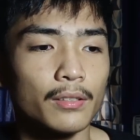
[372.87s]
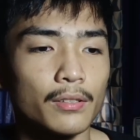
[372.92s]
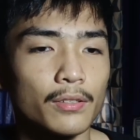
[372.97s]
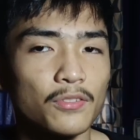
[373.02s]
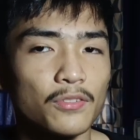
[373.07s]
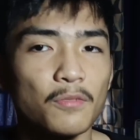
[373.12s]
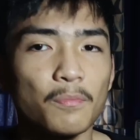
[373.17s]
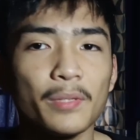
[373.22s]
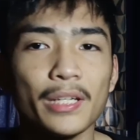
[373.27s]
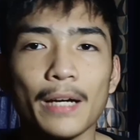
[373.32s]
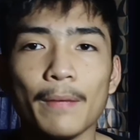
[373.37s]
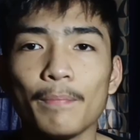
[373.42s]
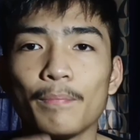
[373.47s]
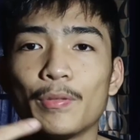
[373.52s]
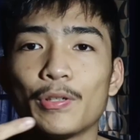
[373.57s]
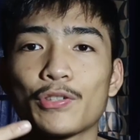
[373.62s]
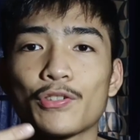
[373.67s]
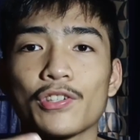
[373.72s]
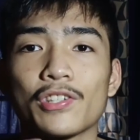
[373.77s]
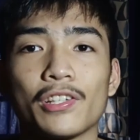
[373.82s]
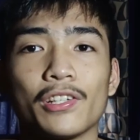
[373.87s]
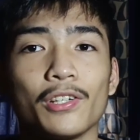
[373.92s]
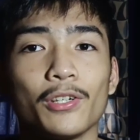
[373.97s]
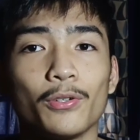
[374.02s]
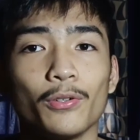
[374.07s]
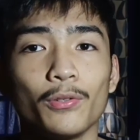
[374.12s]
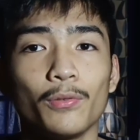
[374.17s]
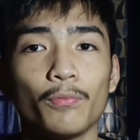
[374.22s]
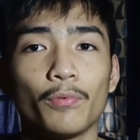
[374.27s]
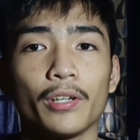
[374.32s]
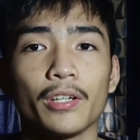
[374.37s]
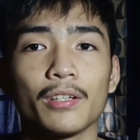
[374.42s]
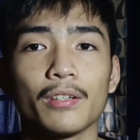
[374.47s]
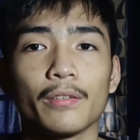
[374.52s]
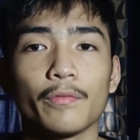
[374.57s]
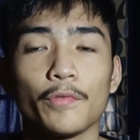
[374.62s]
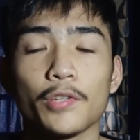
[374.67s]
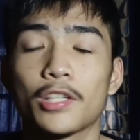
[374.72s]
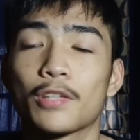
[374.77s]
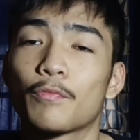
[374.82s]
to be ambitious in a good way,
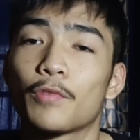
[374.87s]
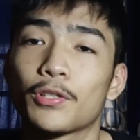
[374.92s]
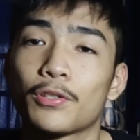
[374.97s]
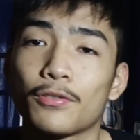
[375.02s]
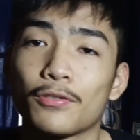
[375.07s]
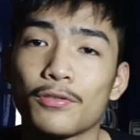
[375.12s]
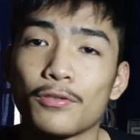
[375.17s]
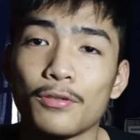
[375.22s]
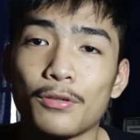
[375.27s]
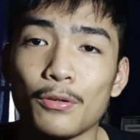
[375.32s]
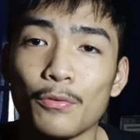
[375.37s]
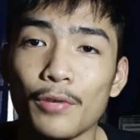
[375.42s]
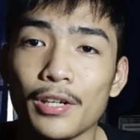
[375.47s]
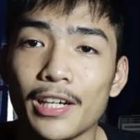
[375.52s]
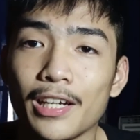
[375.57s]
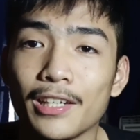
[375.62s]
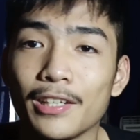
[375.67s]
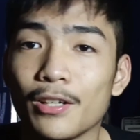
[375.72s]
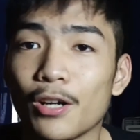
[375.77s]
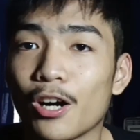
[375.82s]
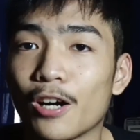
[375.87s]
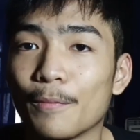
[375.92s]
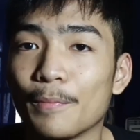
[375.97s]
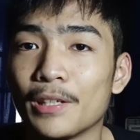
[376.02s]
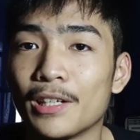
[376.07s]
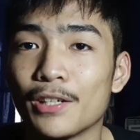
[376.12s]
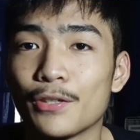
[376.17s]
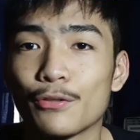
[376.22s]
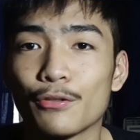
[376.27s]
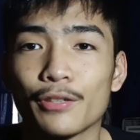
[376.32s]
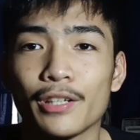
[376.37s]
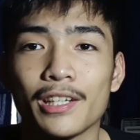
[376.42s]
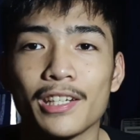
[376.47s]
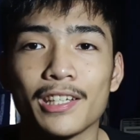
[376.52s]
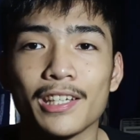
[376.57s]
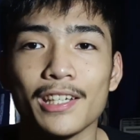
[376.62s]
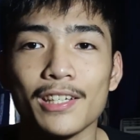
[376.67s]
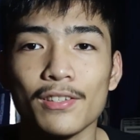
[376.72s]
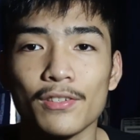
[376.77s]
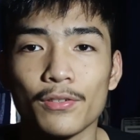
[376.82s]
which is what you should do in any hobby that you're getting
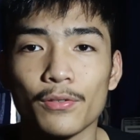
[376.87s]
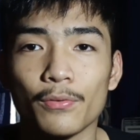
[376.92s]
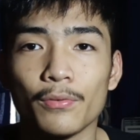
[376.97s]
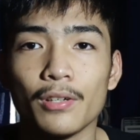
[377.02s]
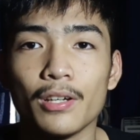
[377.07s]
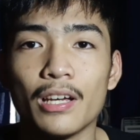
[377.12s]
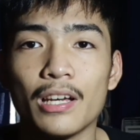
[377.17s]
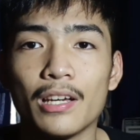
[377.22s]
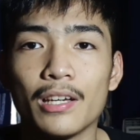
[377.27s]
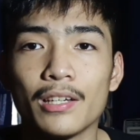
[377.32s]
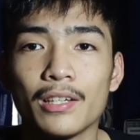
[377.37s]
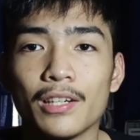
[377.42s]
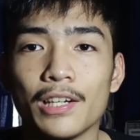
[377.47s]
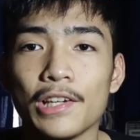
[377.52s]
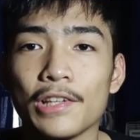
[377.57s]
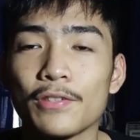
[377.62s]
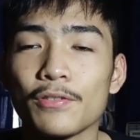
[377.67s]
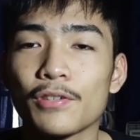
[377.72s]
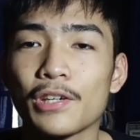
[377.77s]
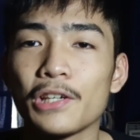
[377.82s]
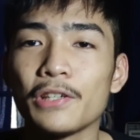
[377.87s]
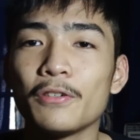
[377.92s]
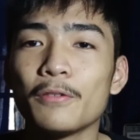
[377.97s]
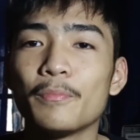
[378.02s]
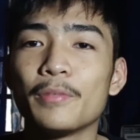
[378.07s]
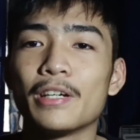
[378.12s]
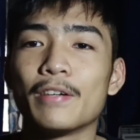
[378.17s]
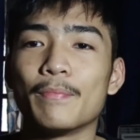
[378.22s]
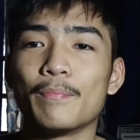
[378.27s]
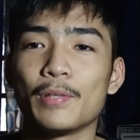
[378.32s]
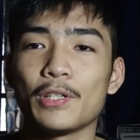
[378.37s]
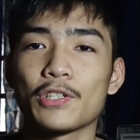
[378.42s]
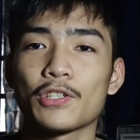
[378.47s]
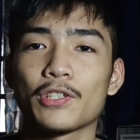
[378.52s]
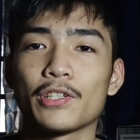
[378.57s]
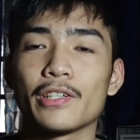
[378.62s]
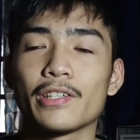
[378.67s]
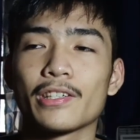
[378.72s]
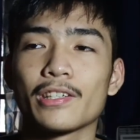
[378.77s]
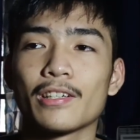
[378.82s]
into. It's okay to be
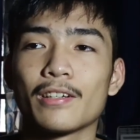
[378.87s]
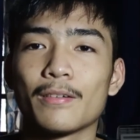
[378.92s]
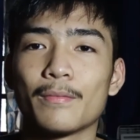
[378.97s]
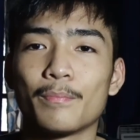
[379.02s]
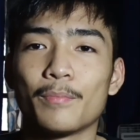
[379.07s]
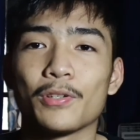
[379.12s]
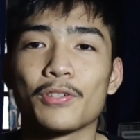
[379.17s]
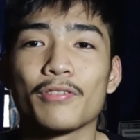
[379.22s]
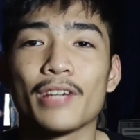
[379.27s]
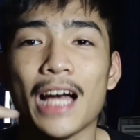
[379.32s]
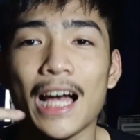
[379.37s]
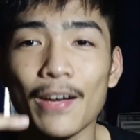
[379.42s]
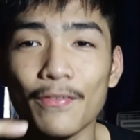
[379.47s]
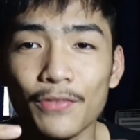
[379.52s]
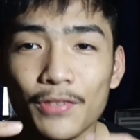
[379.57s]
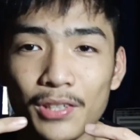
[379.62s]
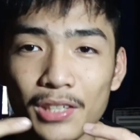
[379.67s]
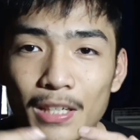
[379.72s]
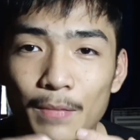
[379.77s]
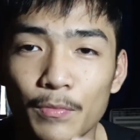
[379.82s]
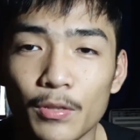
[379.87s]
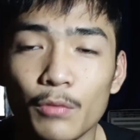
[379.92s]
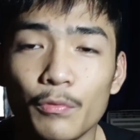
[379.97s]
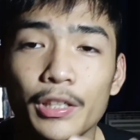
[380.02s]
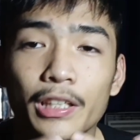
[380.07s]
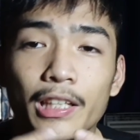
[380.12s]
ambitious, but you have to keep a